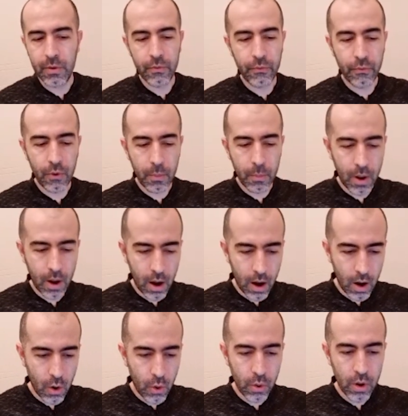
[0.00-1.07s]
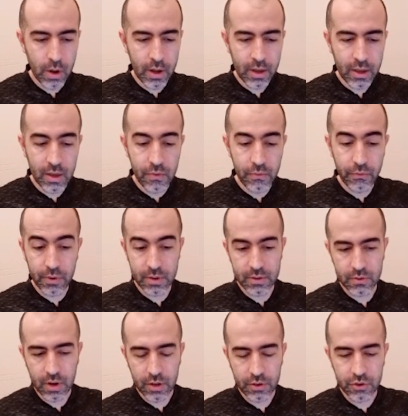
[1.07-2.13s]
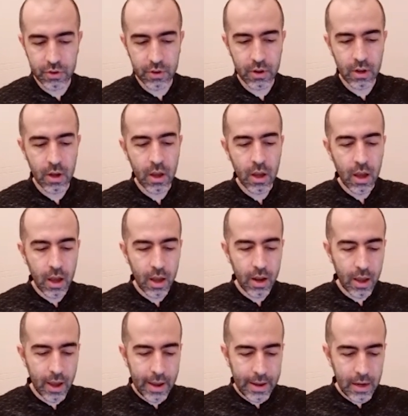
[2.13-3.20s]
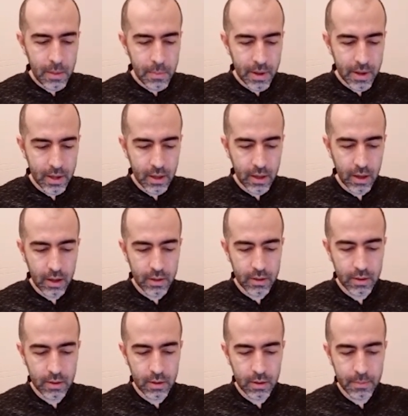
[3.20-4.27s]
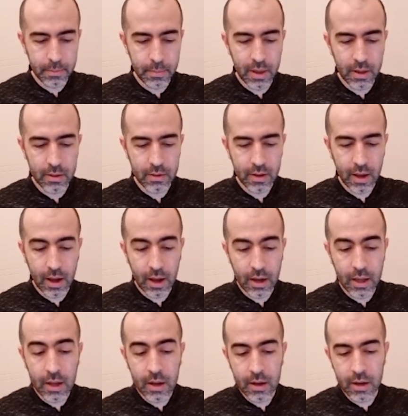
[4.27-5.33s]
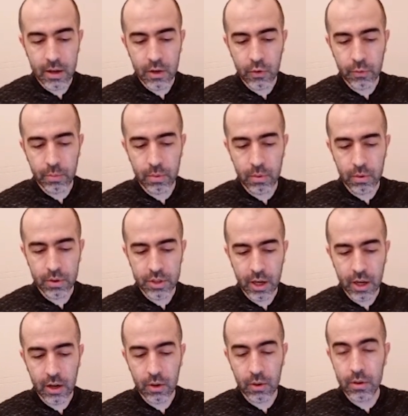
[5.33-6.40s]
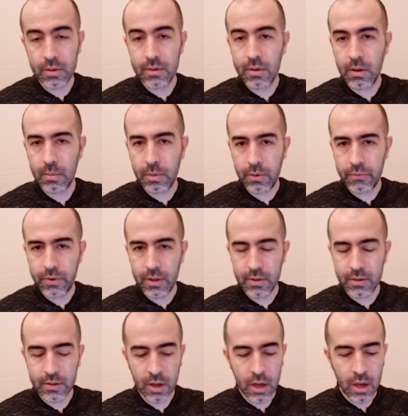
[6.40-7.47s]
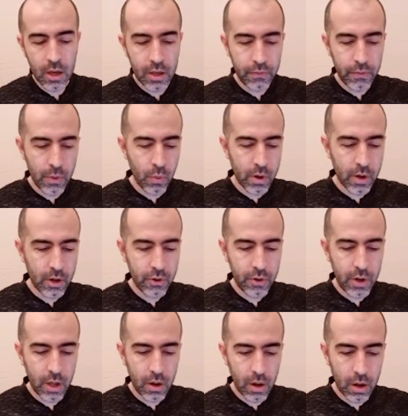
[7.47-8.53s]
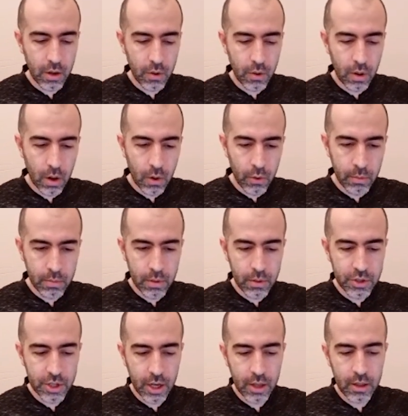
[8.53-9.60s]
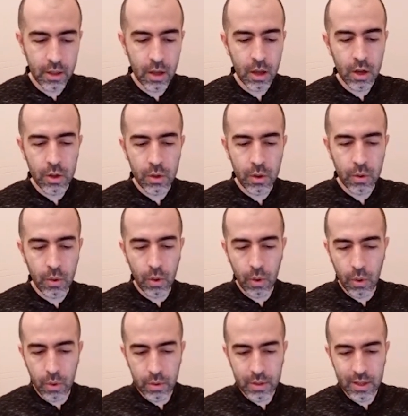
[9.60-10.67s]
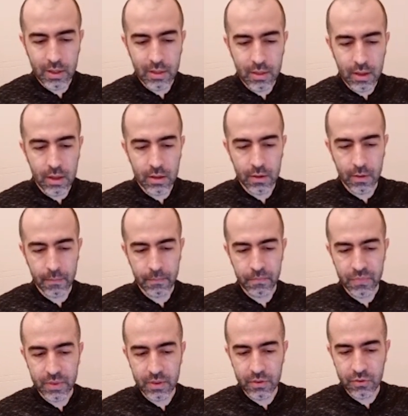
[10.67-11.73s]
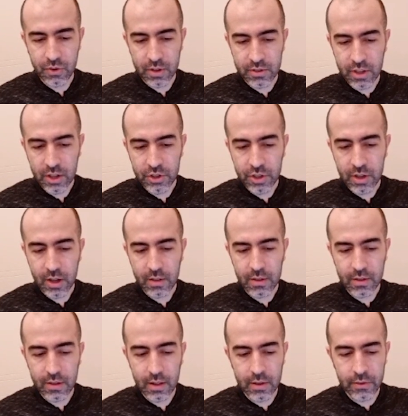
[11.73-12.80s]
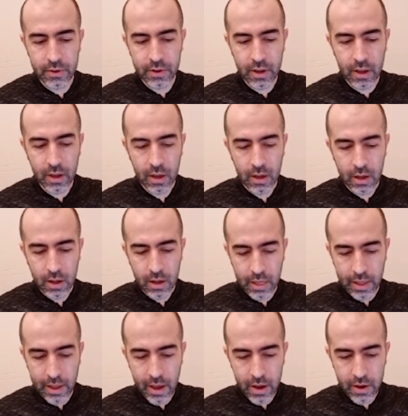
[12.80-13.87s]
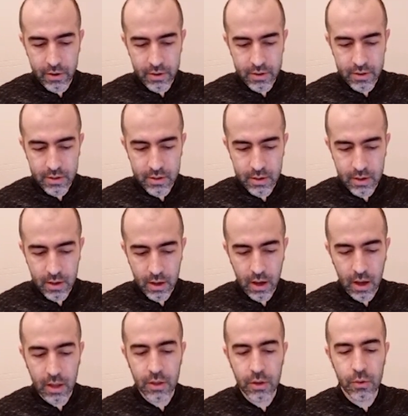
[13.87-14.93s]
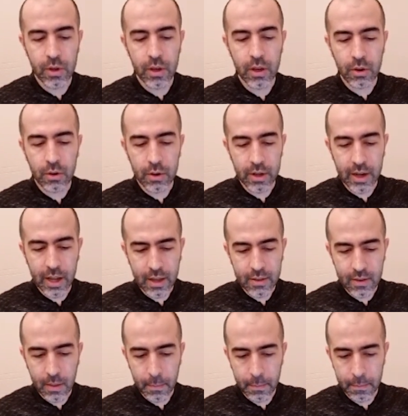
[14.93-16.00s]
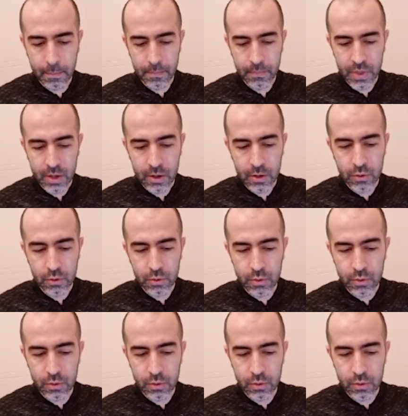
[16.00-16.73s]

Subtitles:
from our infrastructure, and anybody can build any kind of blockchain on top of it. If you want to create your own blockchain, you only need the transaction and the delivery layers, and you can connect them to